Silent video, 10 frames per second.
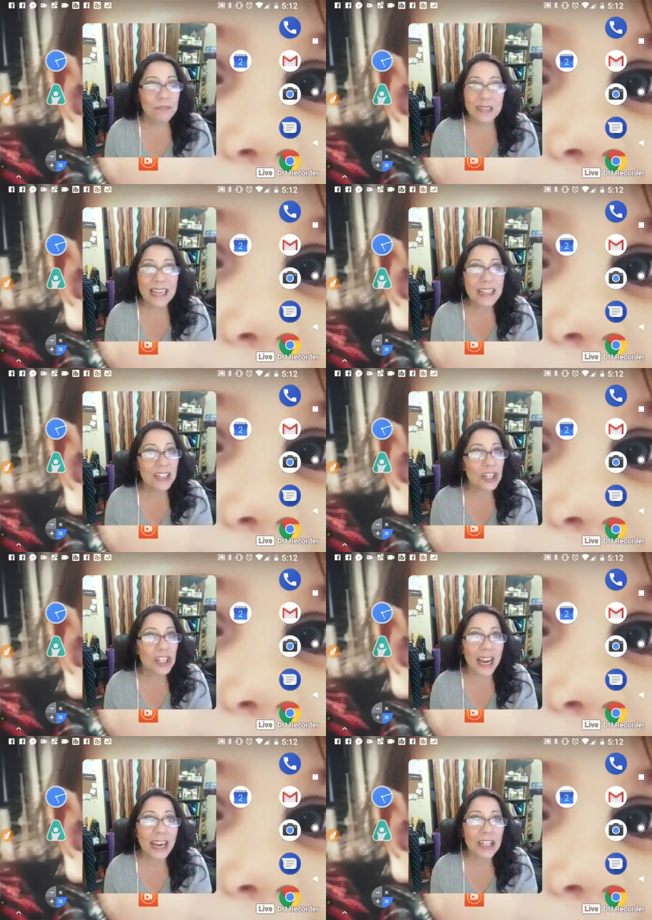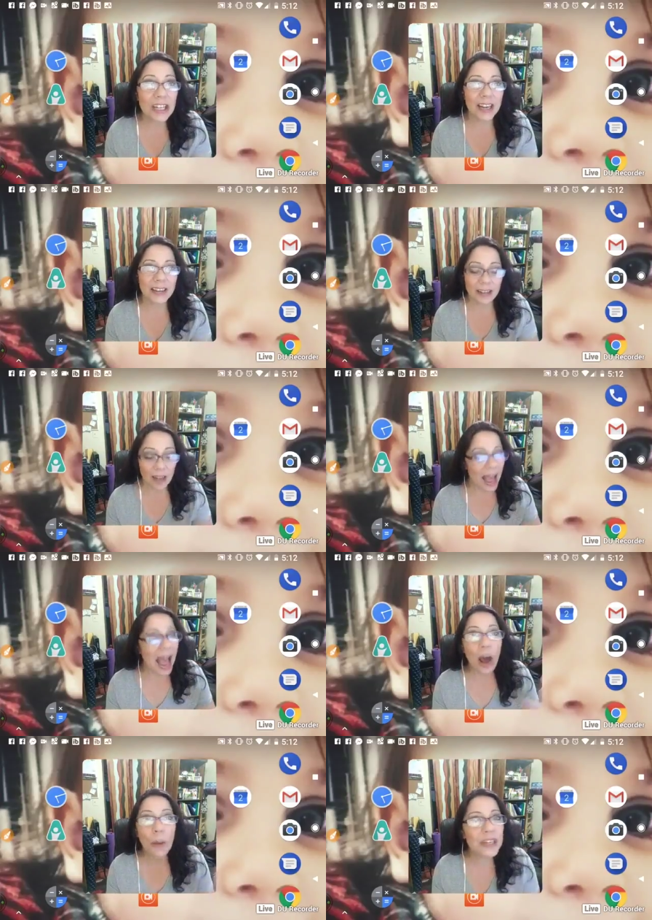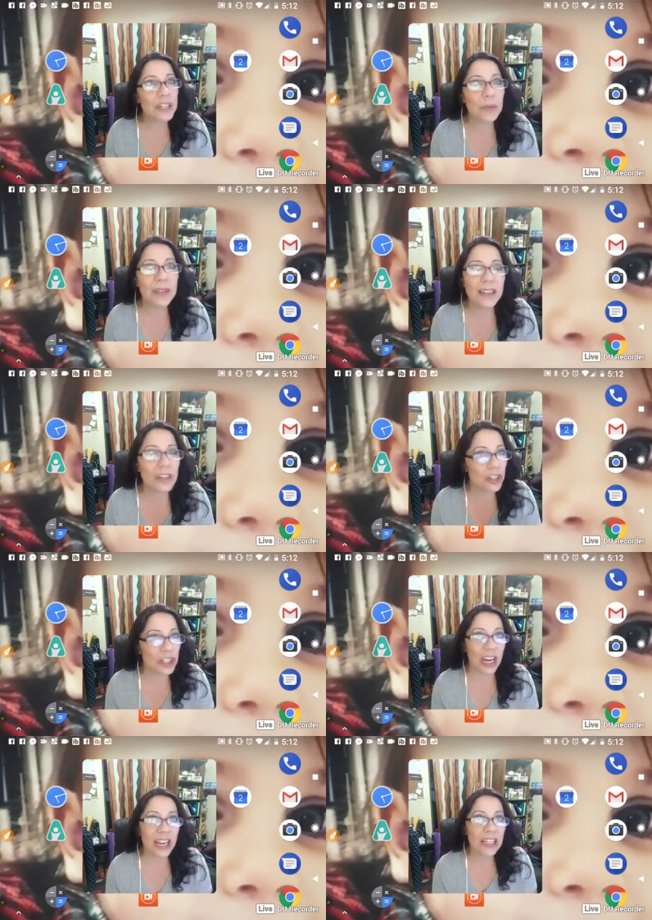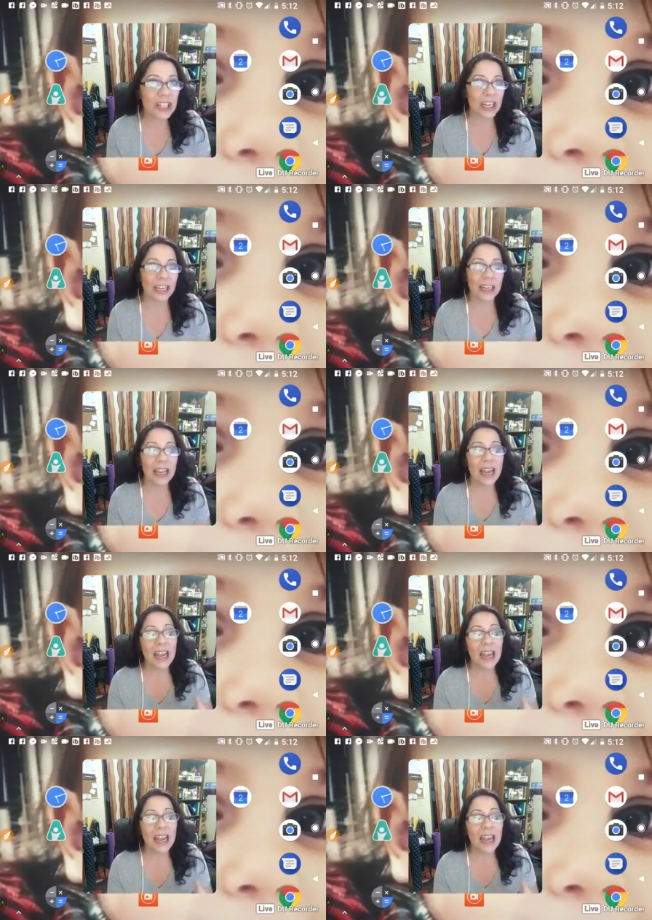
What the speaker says: things are changing. How we do things are changing.